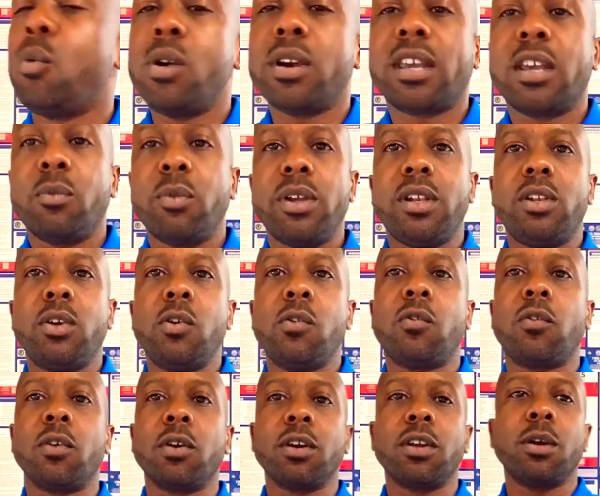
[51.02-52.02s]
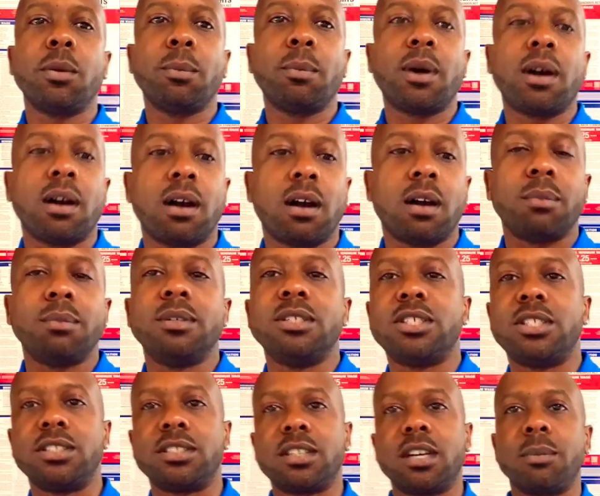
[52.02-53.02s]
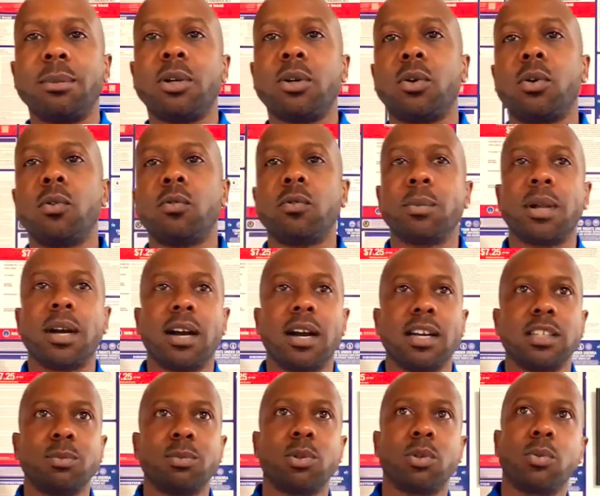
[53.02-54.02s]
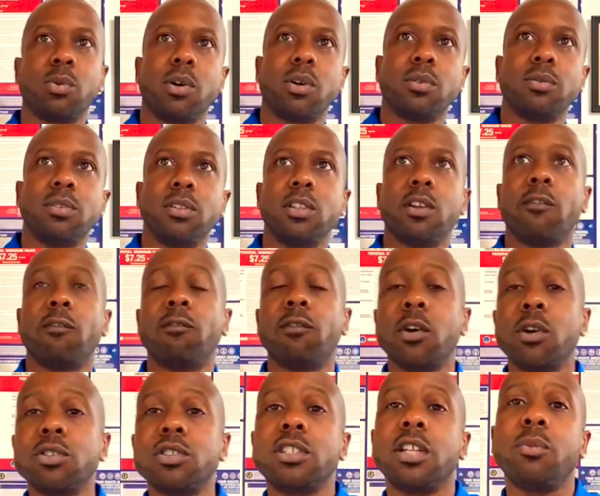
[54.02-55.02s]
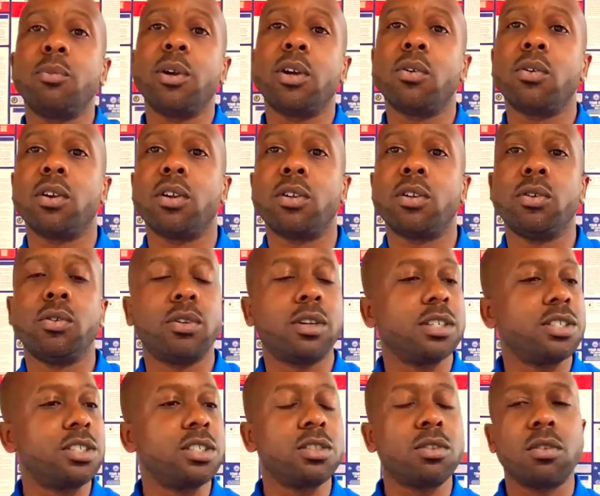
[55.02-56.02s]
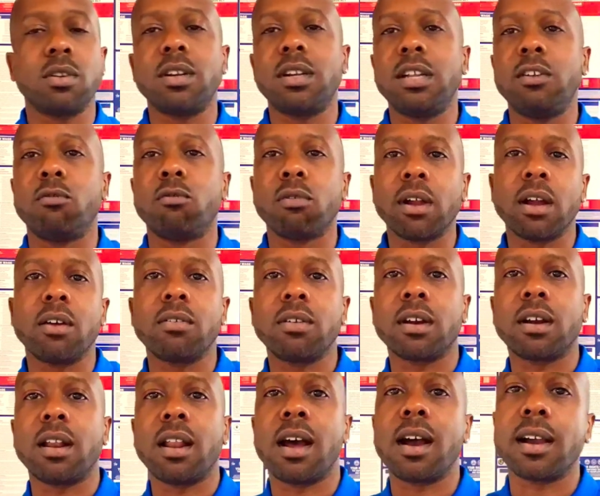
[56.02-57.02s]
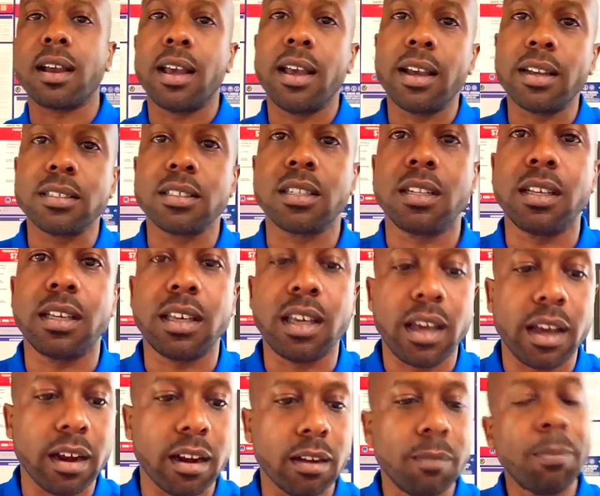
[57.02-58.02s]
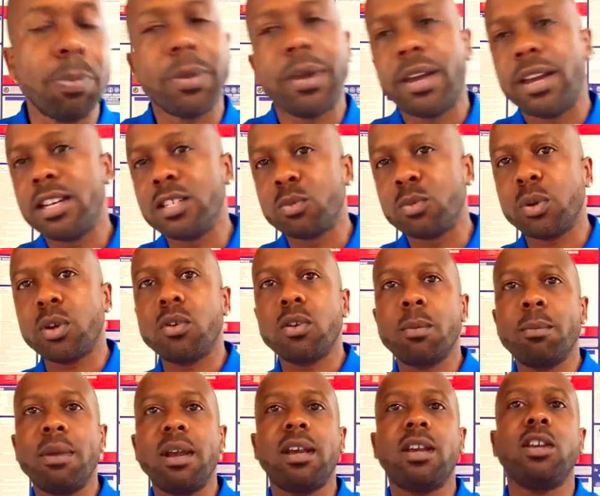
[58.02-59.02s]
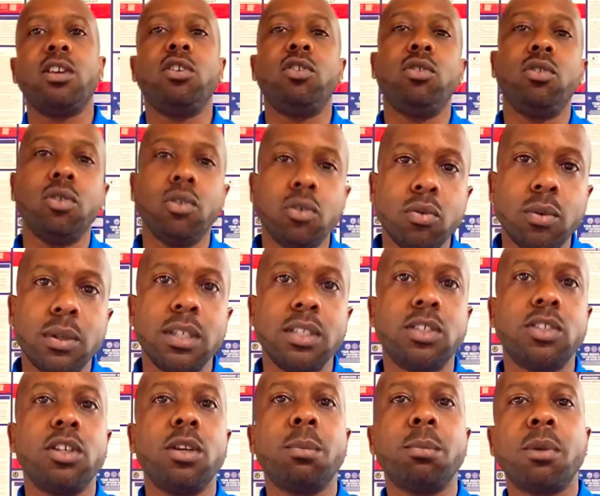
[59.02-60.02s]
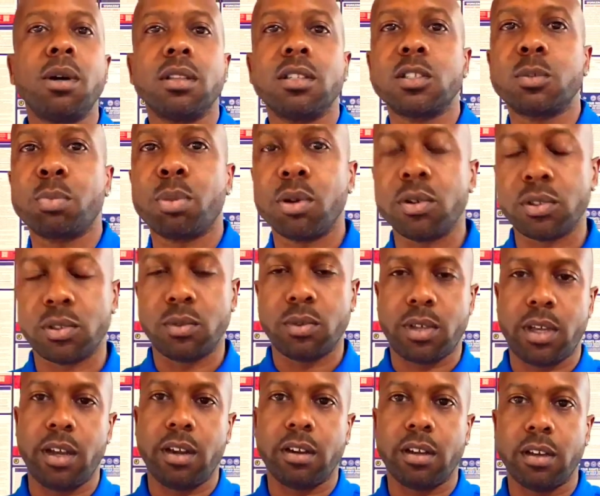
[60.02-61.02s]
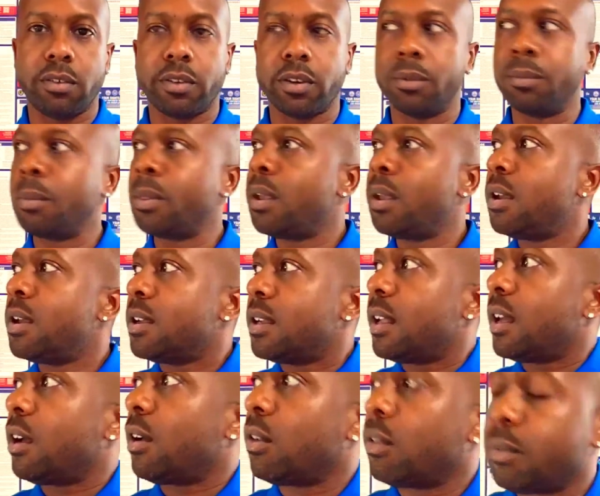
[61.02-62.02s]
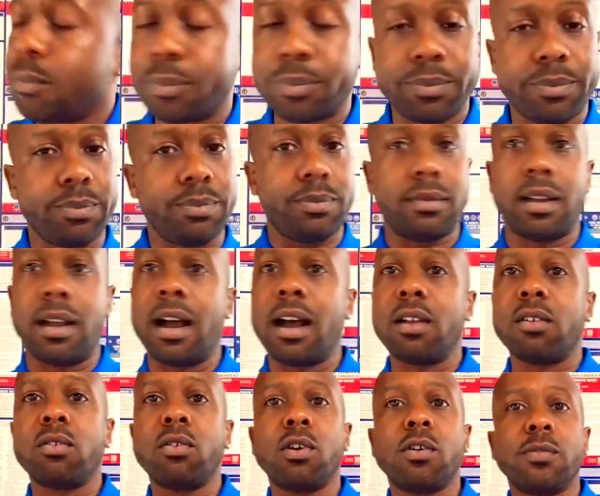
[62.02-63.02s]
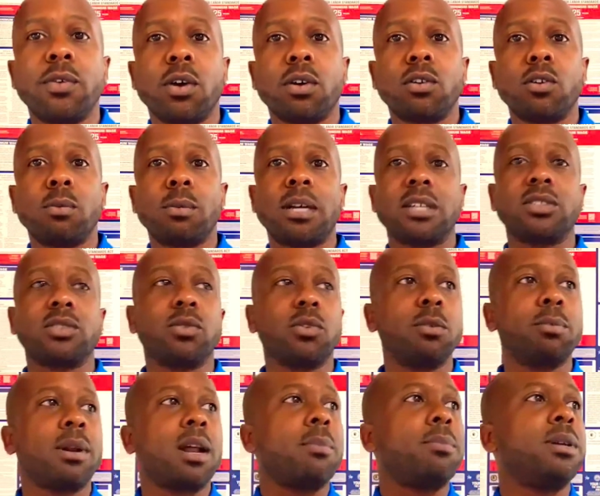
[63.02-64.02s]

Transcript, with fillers: what can we do for your mom? She's coming home from the hospital. Well, the first thing we're going to do, because she's going to need round-the-clock excellent care, is we're going to make you into your mother's personal caregiver. Now, I don't know if y'all know my story,